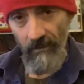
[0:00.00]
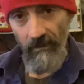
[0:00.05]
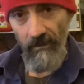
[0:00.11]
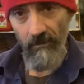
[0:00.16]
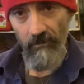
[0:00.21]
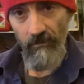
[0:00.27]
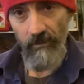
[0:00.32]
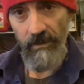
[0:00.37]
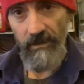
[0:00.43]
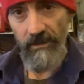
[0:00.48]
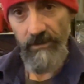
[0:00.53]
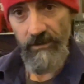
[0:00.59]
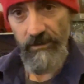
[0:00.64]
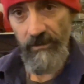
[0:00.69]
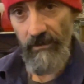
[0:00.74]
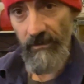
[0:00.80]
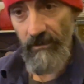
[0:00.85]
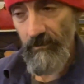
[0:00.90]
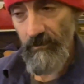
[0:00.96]
I'll quickly
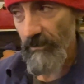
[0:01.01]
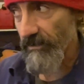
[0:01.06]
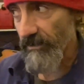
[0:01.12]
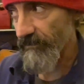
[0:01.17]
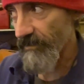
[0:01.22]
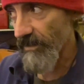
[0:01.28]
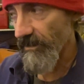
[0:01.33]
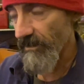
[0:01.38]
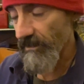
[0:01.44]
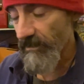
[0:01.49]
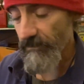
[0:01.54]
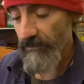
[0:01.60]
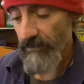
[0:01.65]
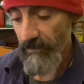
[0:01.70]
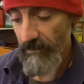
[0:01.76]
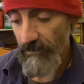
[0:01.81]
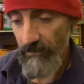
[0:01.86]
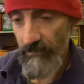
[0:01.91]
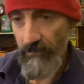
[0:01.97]
show you what I've done over
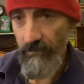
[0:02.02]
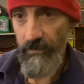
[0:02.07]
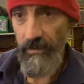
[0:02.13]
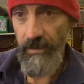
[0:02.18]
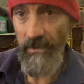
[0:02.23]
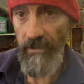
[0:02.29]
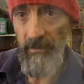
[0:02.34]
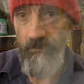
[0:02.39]
in the laundry.